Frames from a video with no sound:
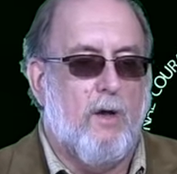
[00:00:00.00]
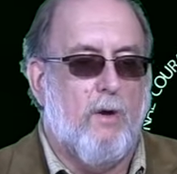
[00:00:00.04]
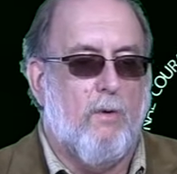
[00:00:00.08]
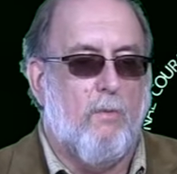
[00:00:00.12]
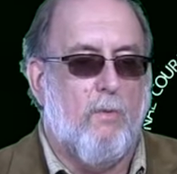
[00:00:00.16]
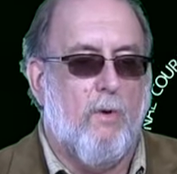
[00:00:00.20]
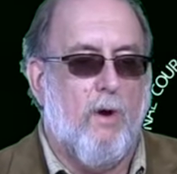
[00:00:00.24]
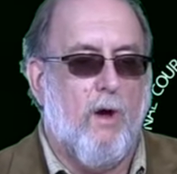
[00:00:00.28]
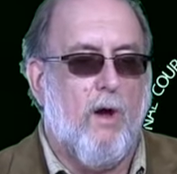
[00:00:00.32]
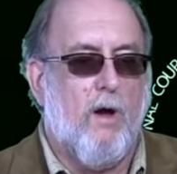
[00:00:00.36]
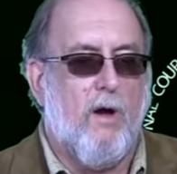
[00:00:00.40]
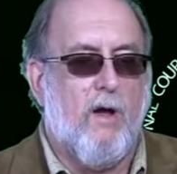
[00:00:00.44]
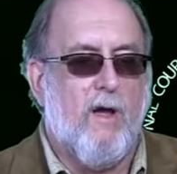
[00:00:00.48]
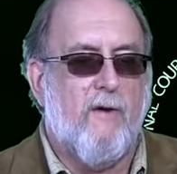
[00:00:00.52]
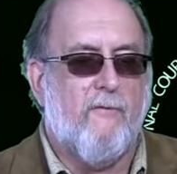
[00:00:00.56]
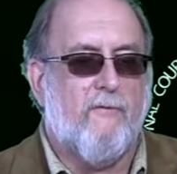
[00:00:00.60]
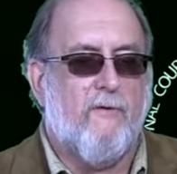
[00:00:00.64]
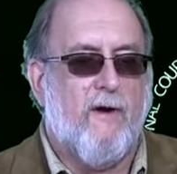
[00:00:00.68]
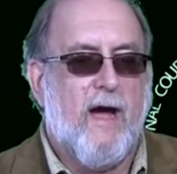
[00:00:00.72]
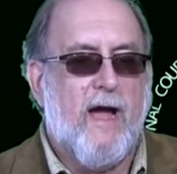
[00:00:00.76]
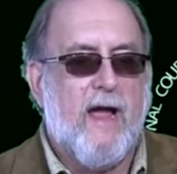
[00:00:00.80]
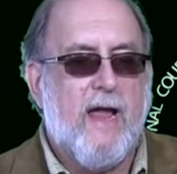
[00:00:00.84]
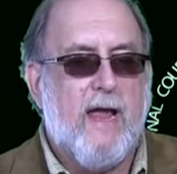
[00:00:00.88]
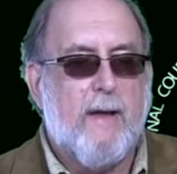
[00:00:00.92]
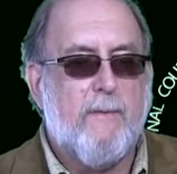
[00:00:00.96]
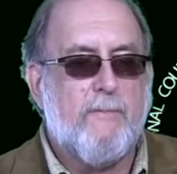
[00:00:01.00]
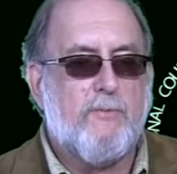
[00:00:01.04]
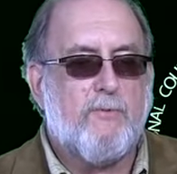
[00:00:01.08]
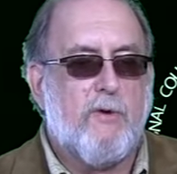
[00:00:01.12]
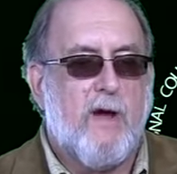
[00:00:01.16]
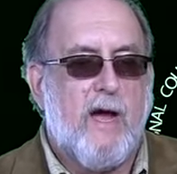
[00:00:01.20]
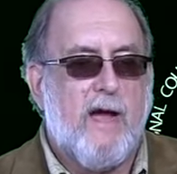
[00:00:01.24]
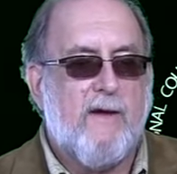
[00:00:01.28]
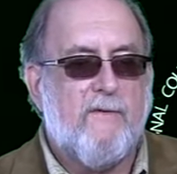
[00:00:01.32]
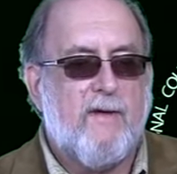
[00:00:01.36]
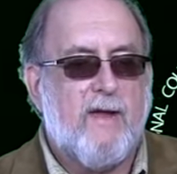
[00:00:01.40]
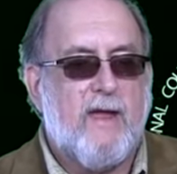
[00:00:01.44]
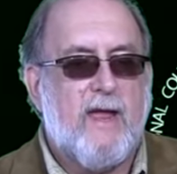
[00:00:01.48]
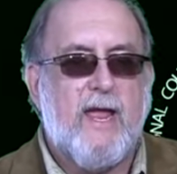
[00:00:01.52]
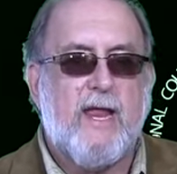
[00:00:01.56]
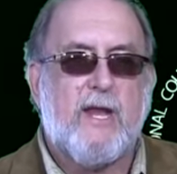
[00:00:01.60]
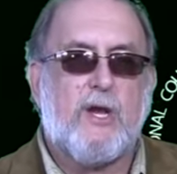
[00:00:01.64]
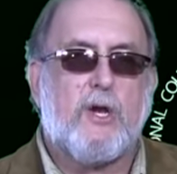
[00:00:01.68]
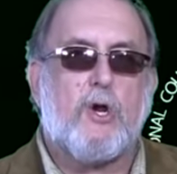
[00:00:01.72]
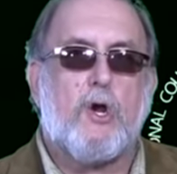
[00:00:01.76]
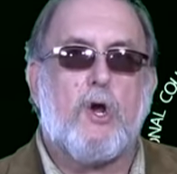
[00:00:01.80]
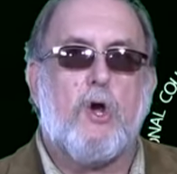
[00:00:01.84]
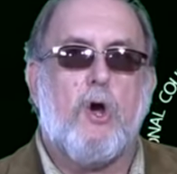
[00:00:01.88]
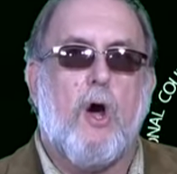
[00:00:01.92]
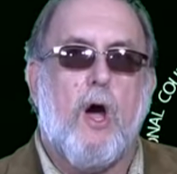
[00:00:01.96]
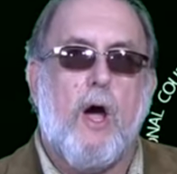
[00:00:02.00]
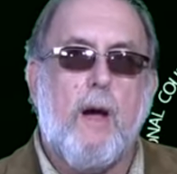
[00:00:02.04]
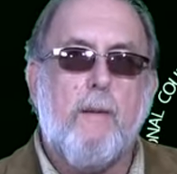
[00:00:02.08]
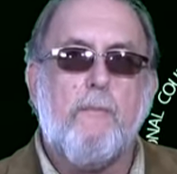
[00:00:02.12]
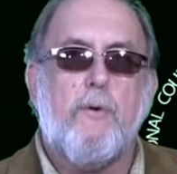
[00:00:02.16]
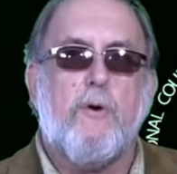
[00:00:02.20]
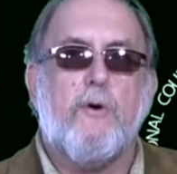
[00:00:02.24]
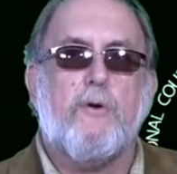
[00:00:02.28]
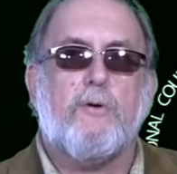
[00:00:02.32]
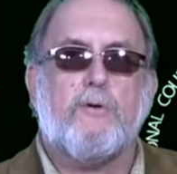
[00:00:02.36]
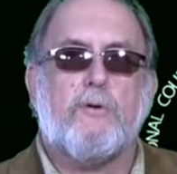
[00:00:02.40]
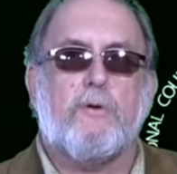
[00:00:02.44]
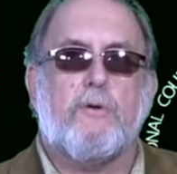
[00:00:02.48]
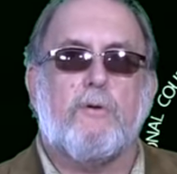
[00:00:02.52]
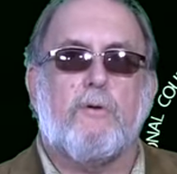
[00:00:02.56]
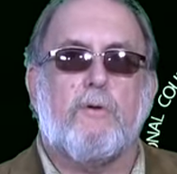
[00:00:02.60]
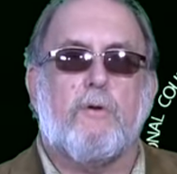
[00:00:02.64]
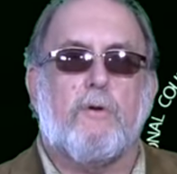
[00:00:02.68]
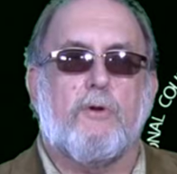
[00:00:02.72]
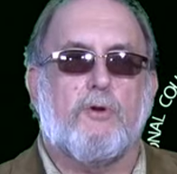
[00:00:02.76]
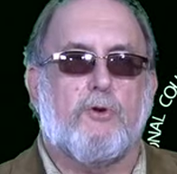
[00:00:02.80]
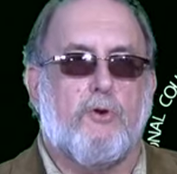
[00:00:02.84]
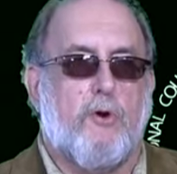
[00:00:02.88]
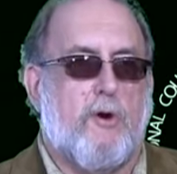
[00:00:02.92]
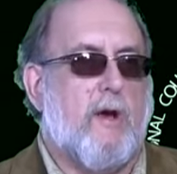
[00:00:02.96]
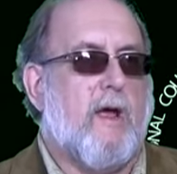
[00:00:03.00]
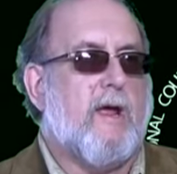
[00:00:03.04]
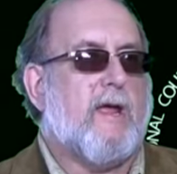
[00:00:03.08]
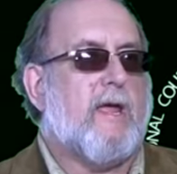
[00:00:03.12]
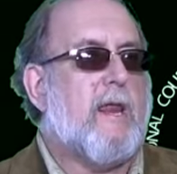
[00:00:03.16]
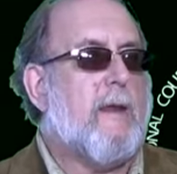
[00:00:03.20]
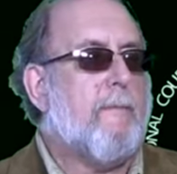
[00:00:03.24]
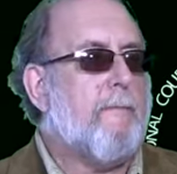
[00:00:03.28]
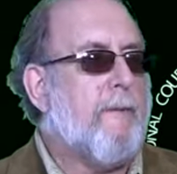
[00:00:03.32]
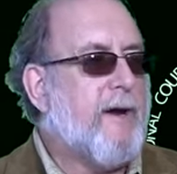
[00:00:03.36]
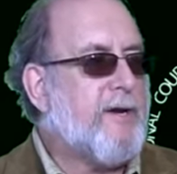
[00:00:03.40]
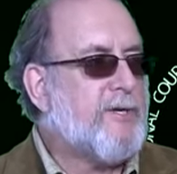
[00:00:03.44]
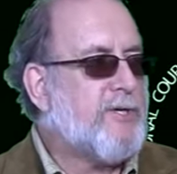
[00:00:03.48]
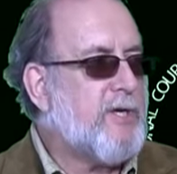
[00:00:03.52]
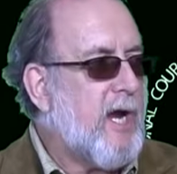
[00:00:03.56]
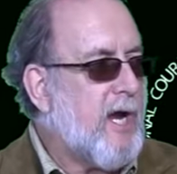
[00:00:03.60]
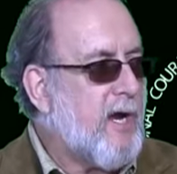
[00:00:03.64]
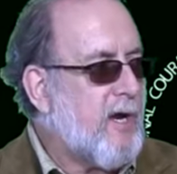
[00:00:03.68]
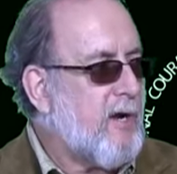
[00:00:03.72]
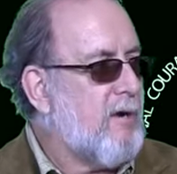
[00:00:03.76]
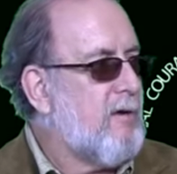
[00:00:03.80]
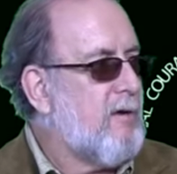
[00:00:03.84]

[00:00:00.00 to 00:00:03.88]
Well, if I am driving in commerce, shouldn't I get a paycheck?